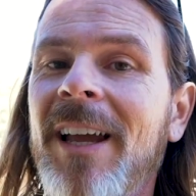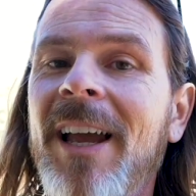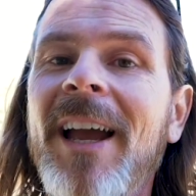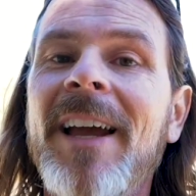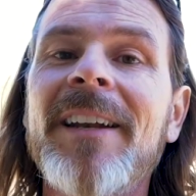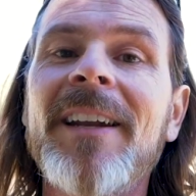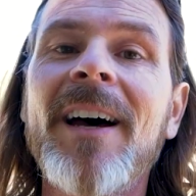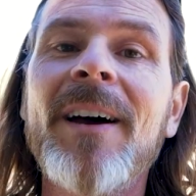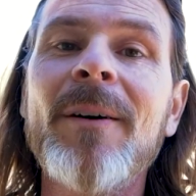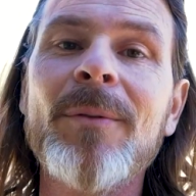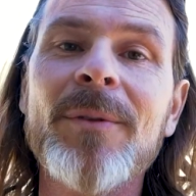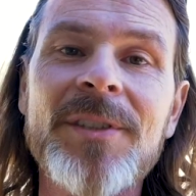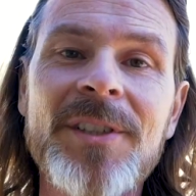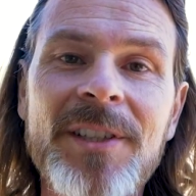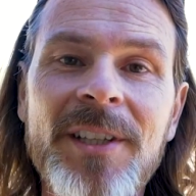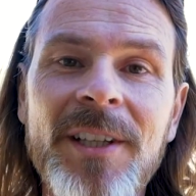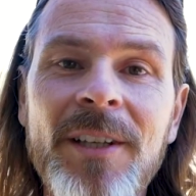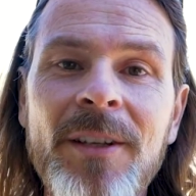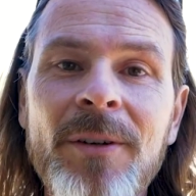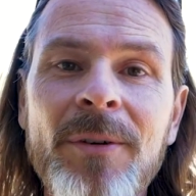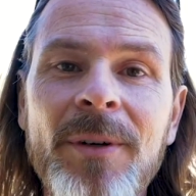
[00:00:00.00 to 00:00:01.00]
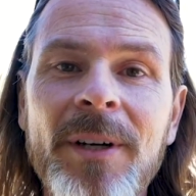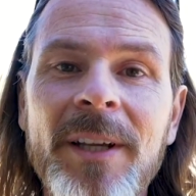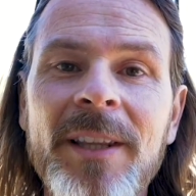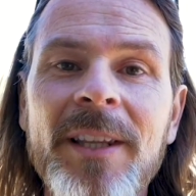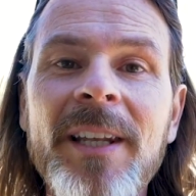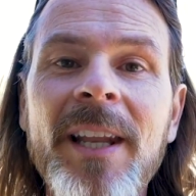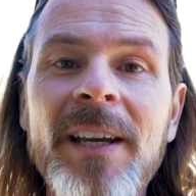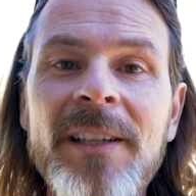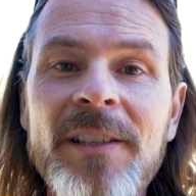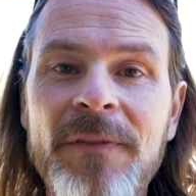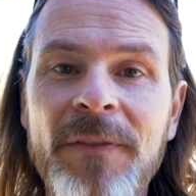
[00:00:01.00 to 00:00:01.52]
And I will see you in the
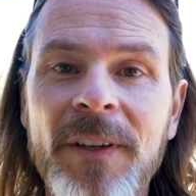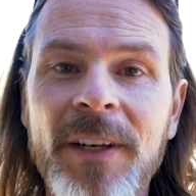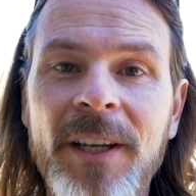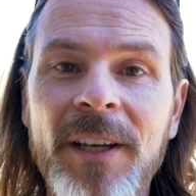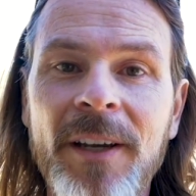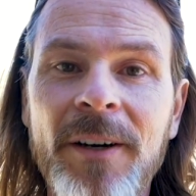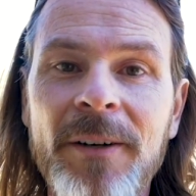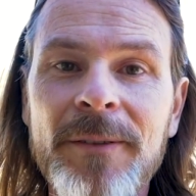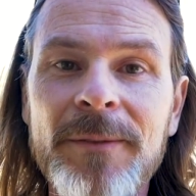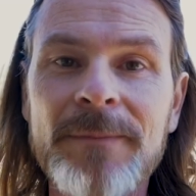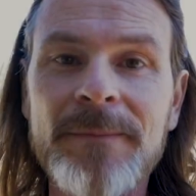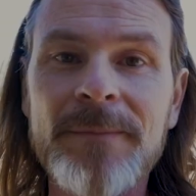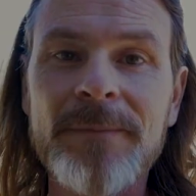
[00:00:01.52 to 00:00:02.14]
next video.